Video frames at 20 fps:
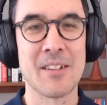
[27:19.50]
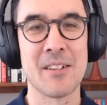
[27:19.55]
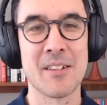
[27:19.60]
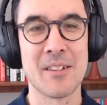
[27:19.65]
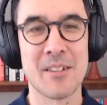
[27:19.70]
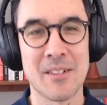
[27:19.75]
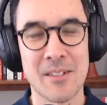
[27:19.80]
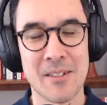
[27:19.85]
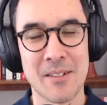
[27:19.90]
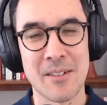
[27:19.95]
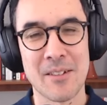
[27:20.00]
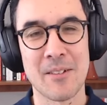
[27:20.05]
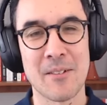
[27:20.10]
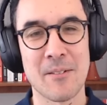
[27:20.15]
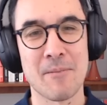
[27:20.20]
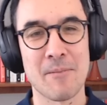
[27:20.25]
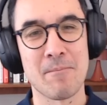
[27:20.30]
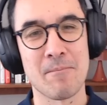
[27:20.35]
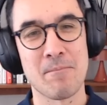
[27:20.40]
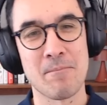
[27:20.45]

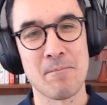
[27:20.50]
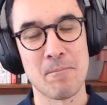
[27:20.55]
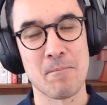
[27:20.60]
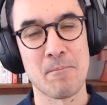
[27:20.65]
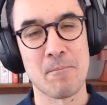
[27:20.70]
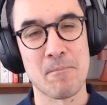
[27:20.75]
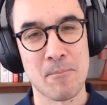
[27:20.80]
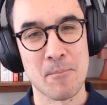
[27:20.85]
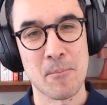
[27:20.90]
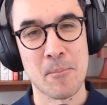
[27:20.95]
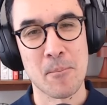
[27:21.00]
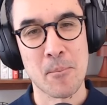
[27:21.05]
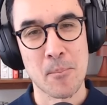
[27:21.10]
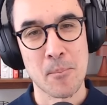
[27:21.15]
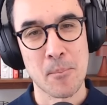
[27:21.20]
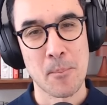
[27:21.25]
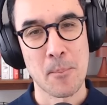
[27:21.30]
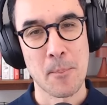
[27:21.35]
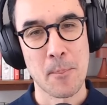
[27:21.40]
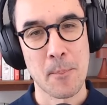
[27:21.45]

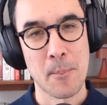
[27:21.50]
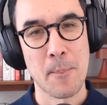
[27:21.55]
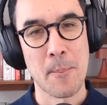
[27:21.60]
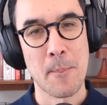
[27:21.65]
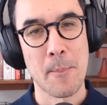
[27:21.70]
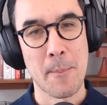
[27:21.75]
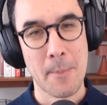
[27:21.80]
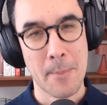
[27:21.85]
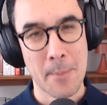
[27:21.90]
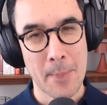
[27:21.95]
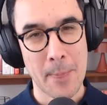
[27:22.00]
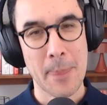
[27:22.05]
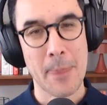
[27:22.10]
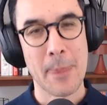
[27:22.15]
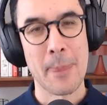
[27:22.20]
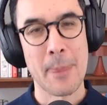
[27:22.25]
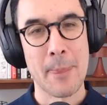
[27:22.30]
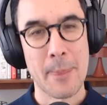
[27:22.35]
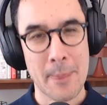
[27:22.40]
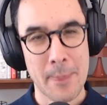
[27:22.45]

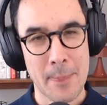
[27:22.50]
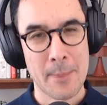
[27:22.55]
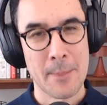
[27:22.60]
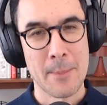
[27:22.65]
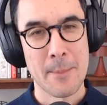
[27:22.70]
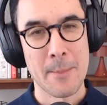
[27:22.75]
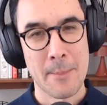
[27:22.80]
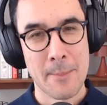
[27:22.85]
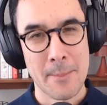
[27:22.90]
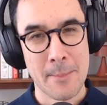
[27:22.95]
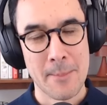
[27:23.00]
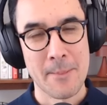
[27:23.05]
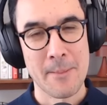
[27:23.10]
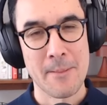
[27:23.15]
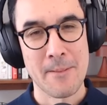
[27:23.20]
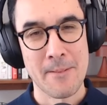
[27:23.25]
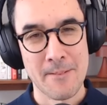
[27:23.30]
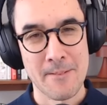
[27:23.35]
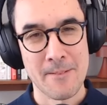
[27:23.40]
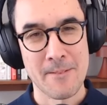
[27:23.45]

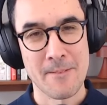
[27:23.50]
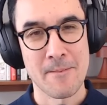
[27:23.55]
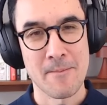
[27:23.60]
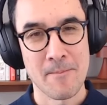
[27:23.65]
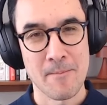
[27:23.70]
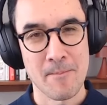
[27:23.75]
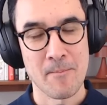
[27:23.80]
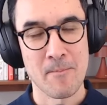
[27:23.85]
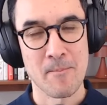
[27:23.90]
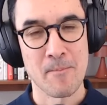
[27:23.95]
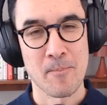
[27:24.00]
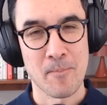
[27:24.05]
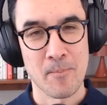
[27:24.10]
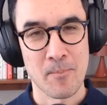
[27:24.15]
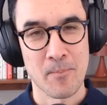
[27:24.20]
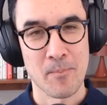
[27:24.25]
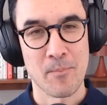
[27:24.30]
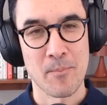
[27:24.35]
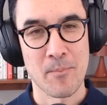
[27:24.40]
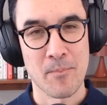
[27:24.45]

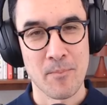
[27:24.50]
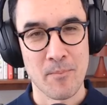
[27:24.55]
[no speech]